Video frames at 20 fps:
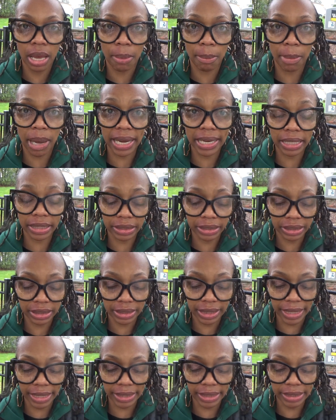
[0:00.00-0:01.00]
My
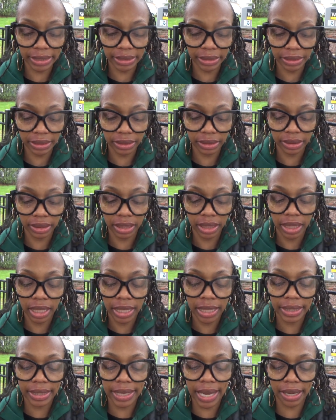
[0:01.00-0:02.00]
understanding,
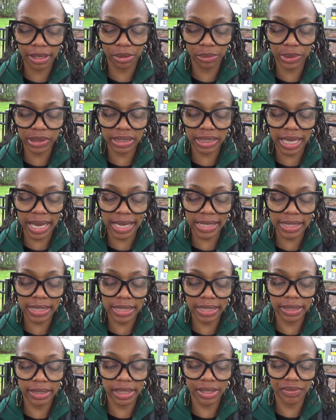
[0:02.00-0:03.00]
Donald was last
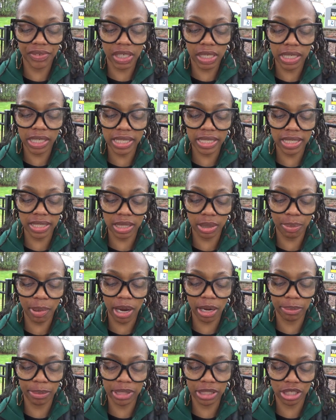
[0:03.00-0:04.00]
seen leaving a cousin's
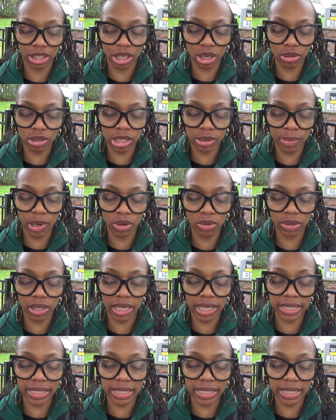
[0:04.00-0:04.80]
apartment to go smoke